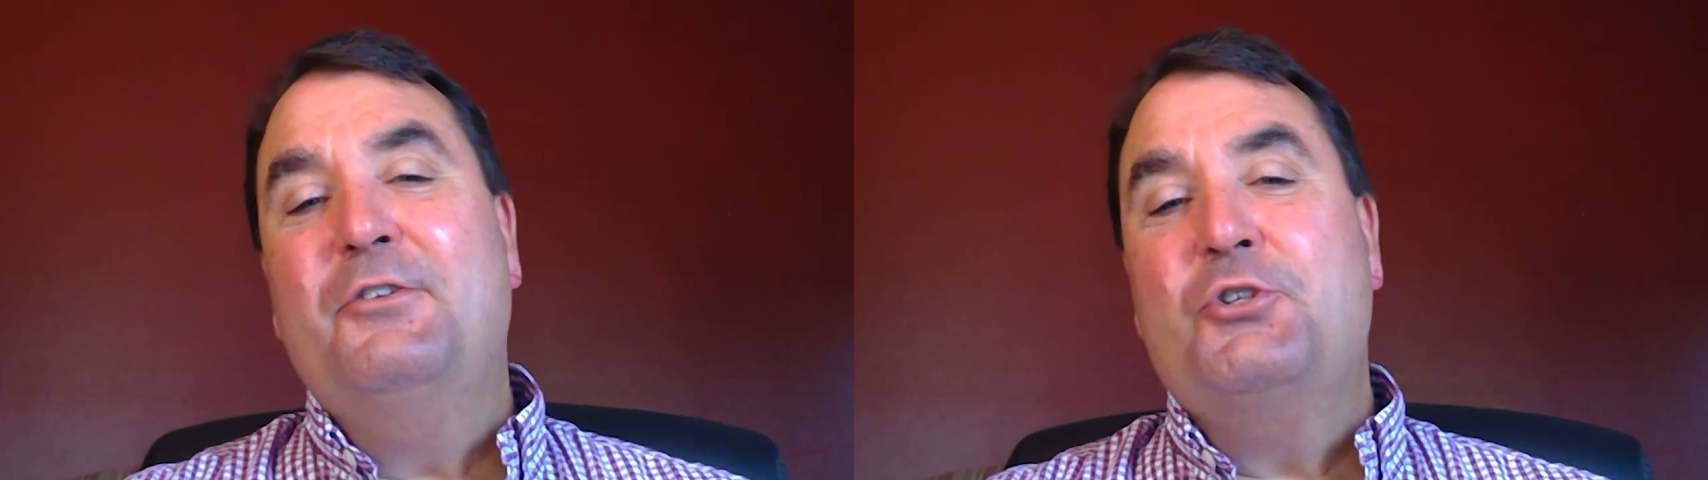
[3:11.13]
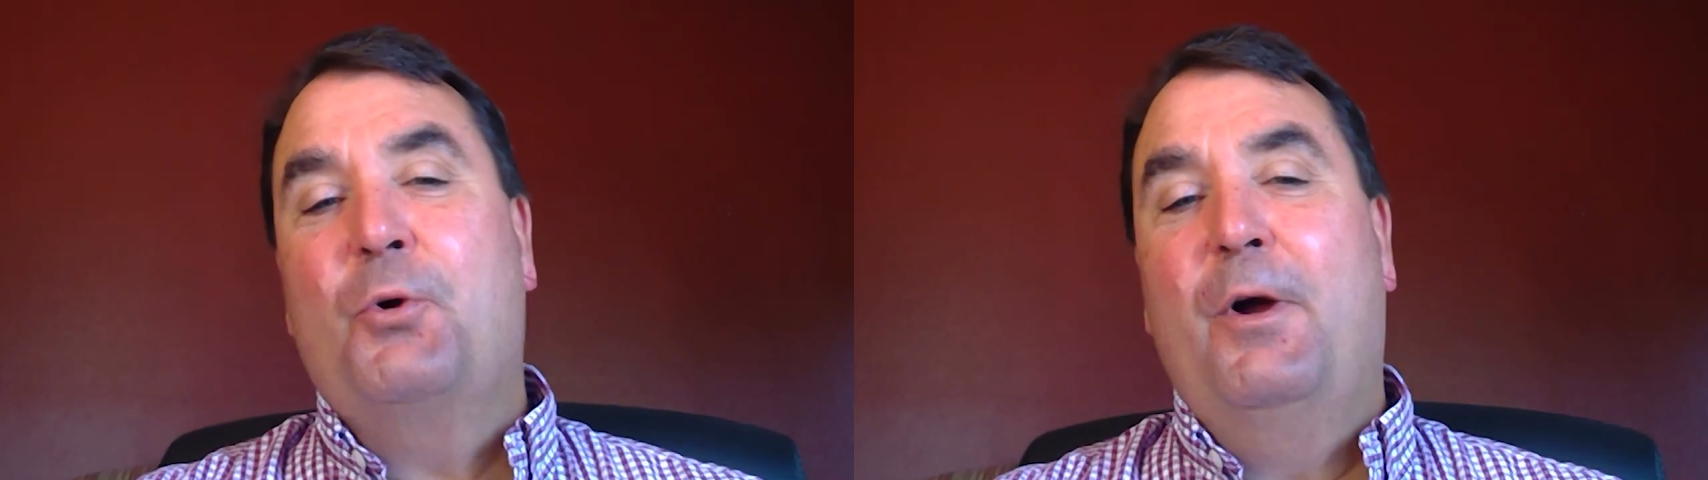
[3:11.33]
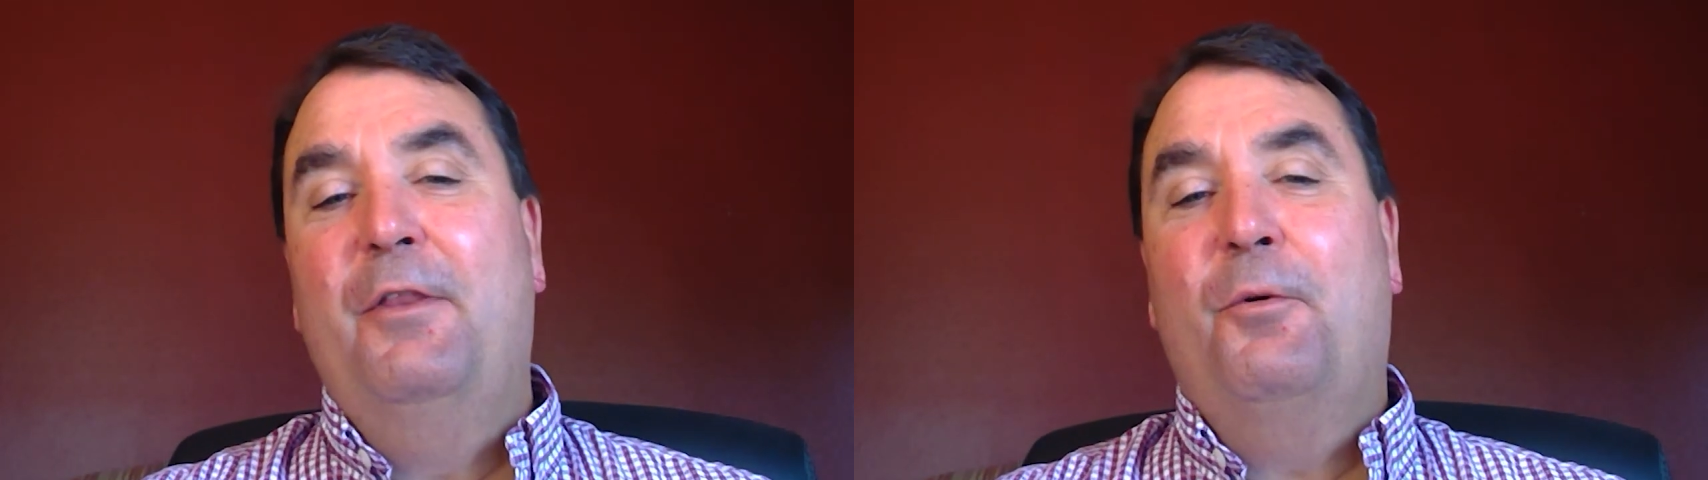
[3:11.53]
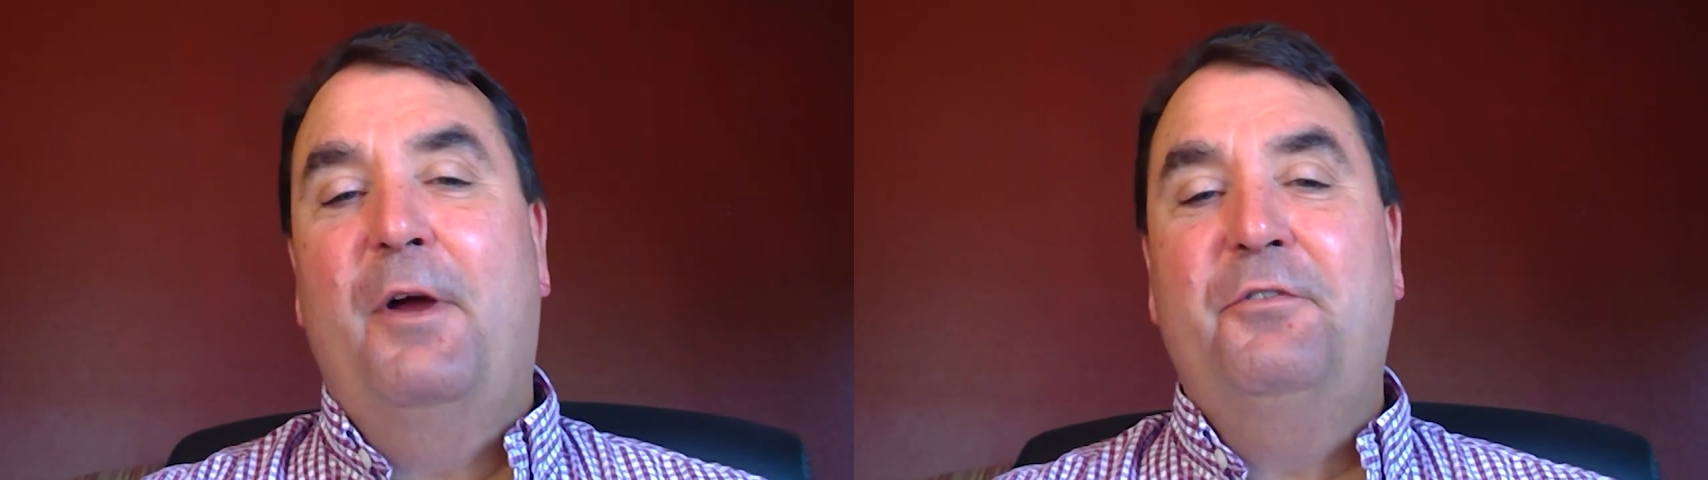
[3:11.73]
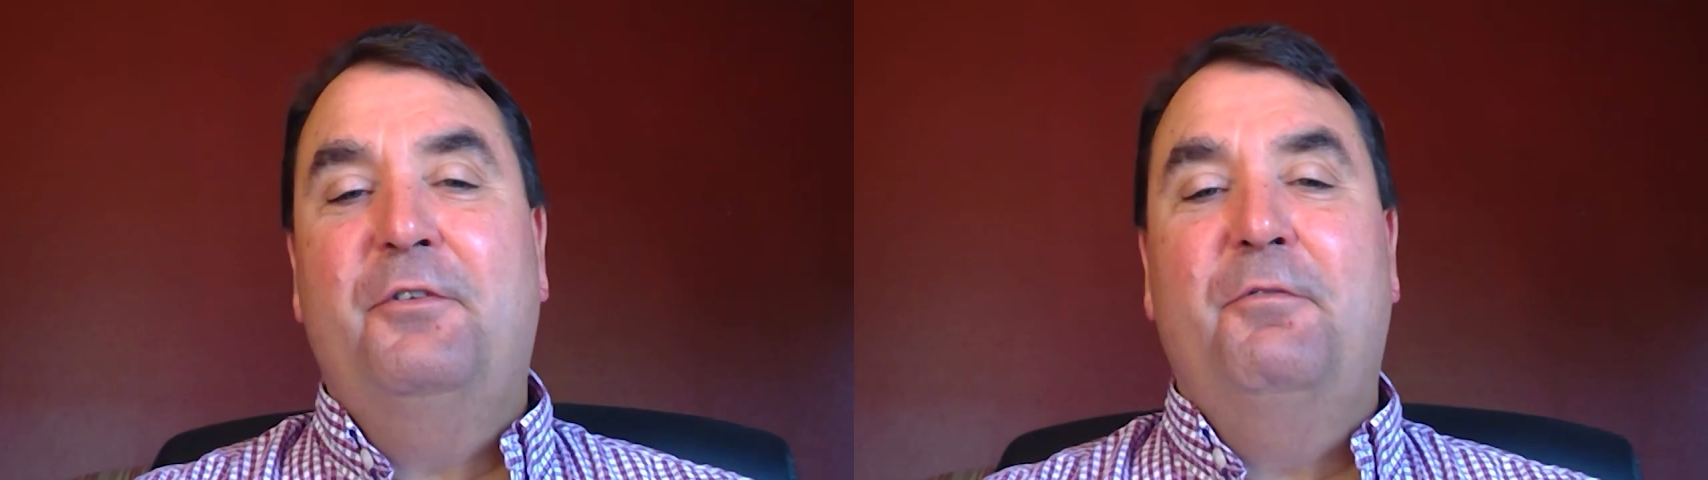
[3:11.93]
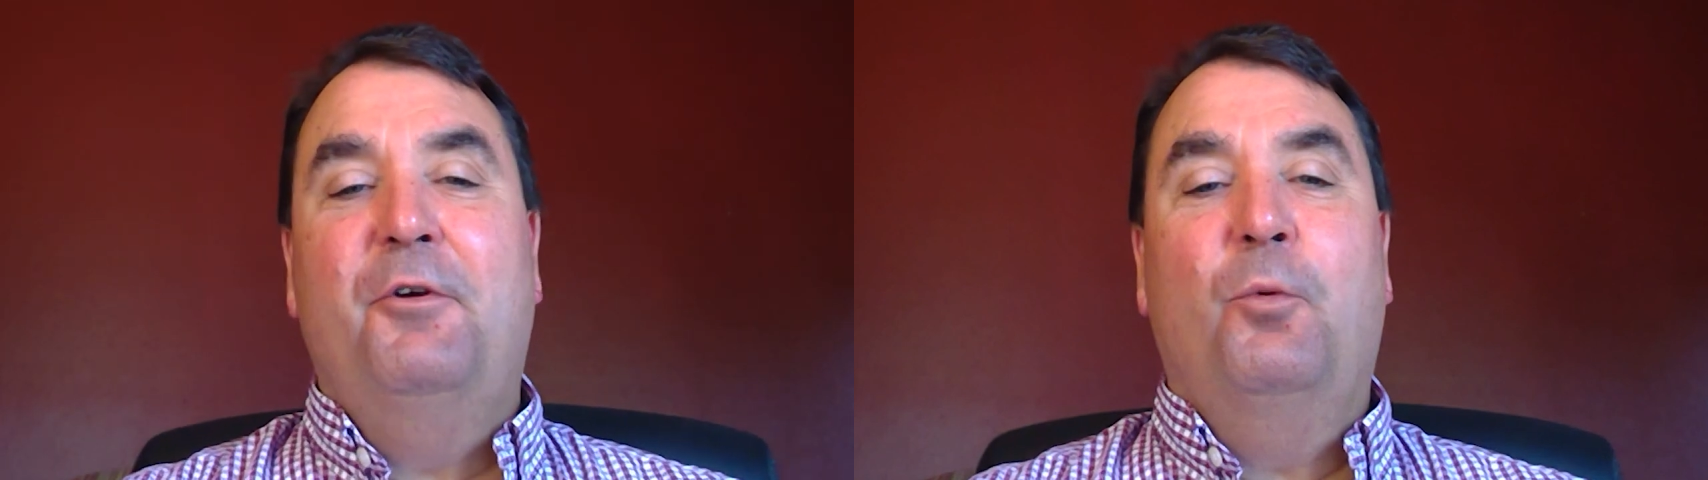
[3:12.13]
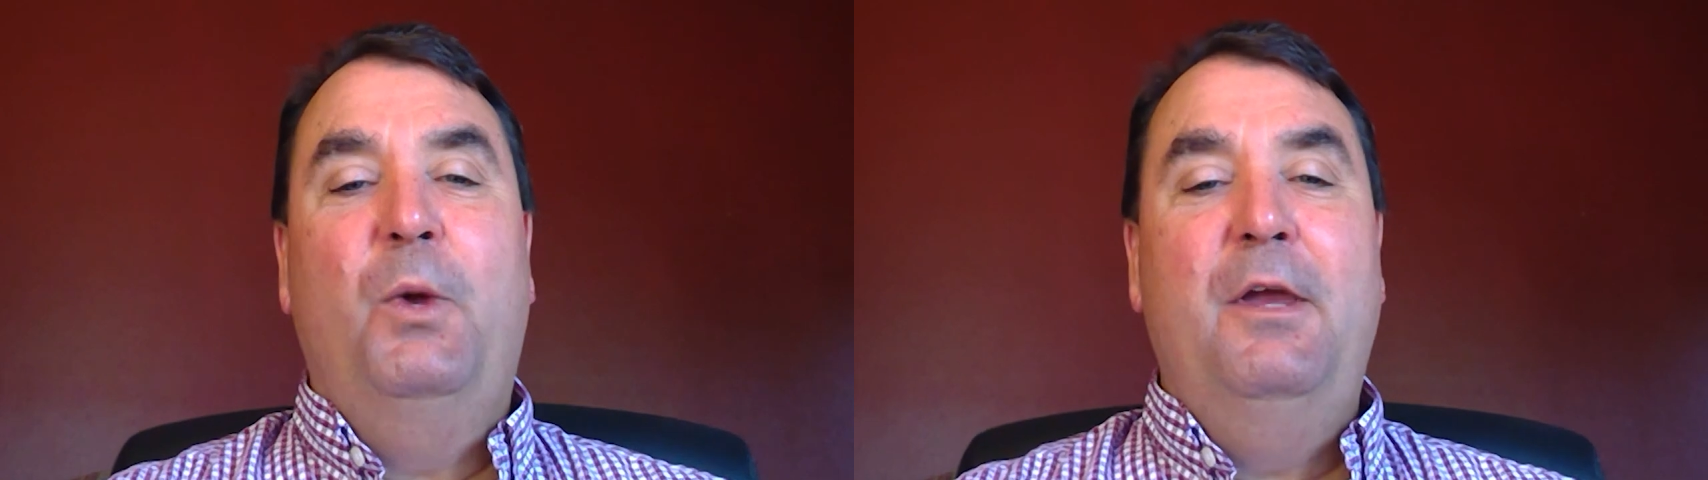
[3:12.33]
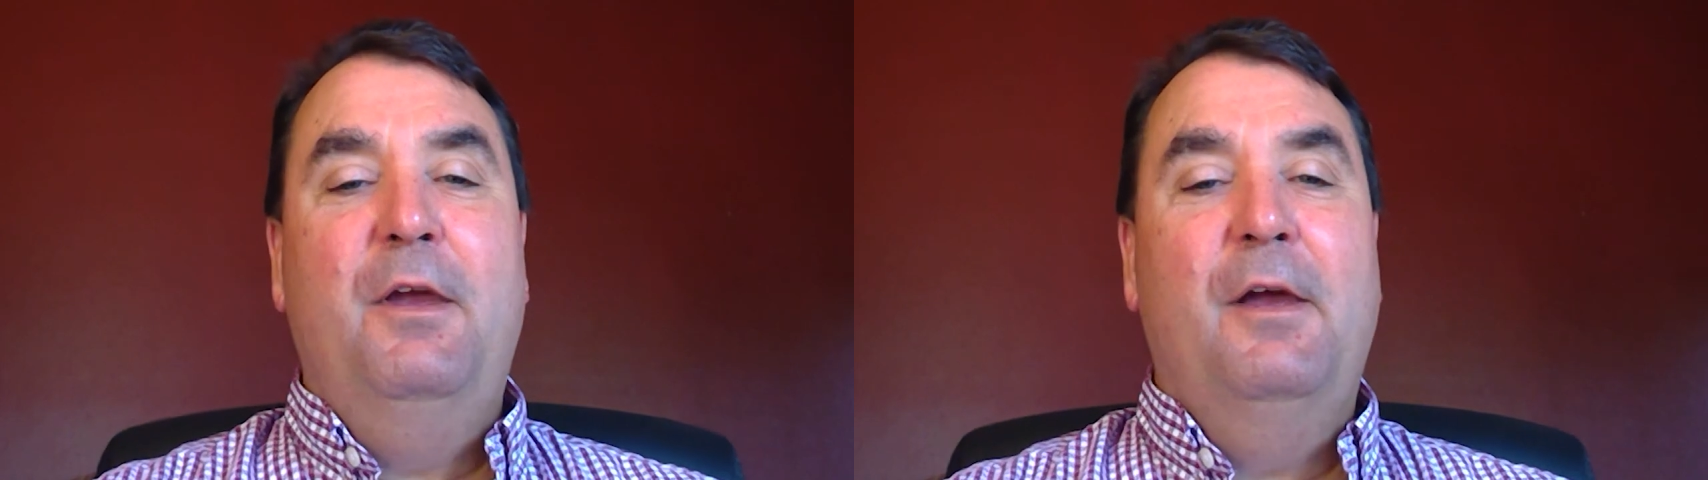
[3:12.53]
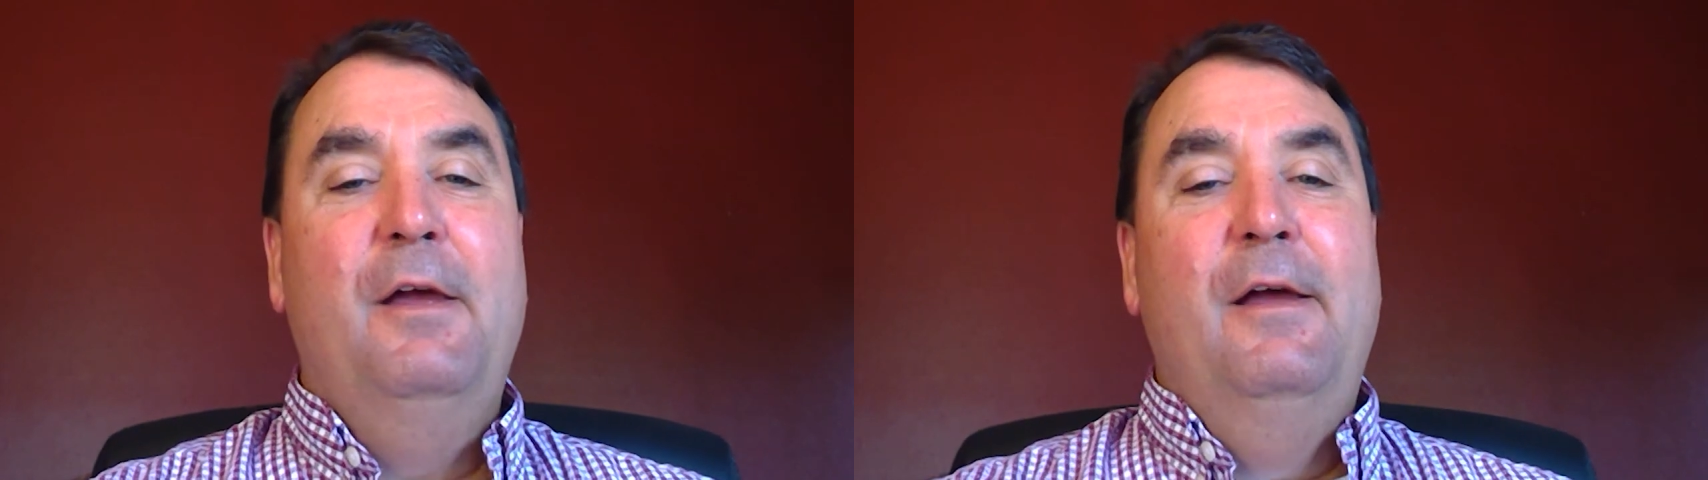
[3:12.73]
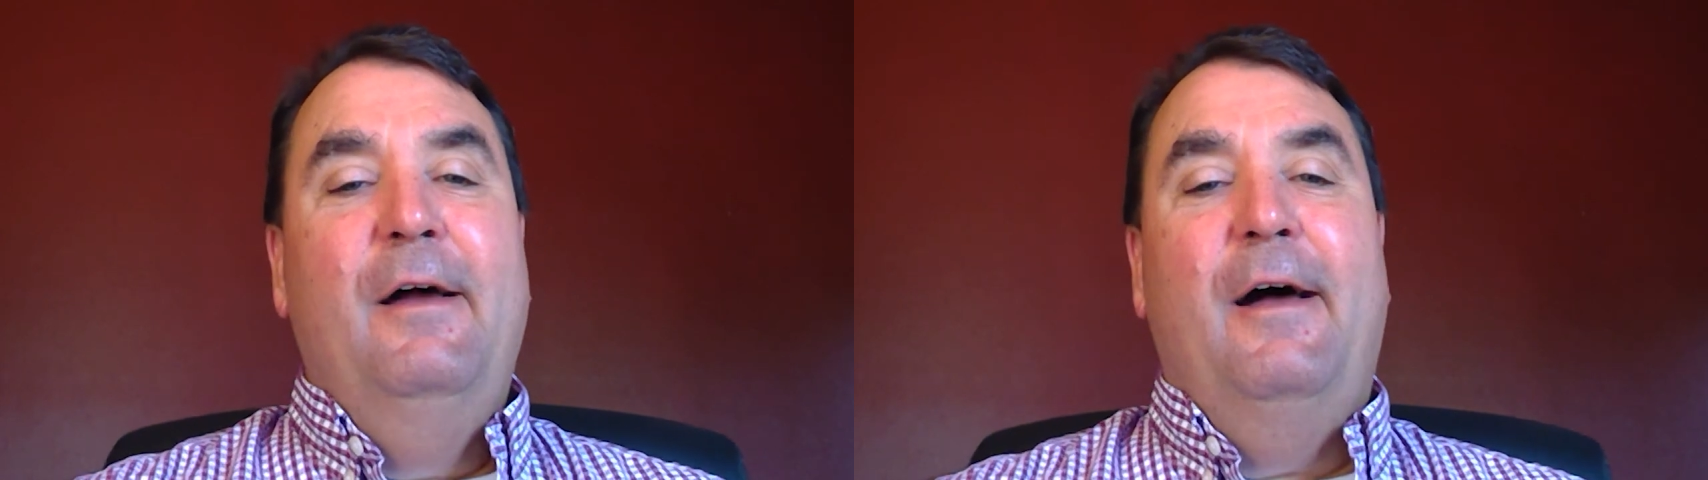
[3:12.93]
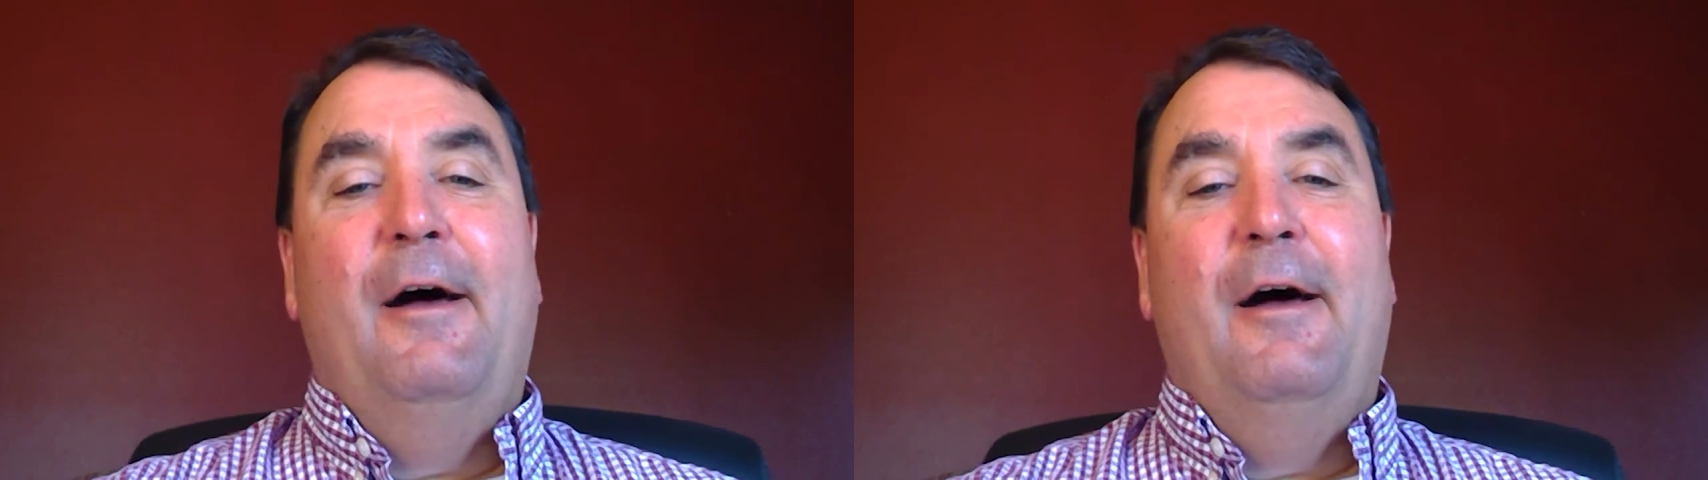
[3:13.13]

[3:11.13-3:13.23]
Enjoy the rest of your week.